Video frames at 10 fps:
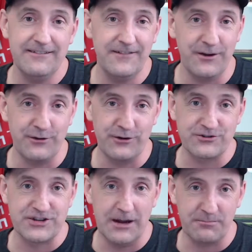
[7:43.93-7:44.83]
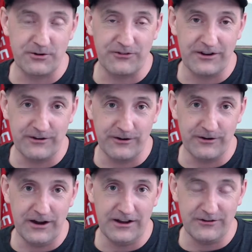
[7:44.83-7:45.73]
other chapters that are
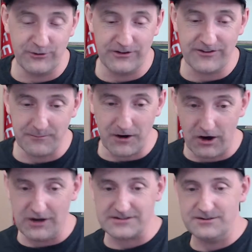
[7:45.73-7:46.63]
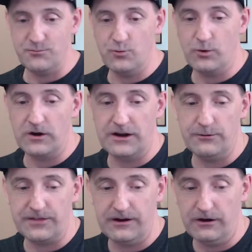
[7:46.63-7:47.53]
uh, doing some awesome work
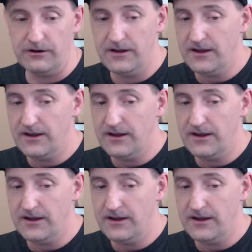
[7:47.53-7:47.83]
out there.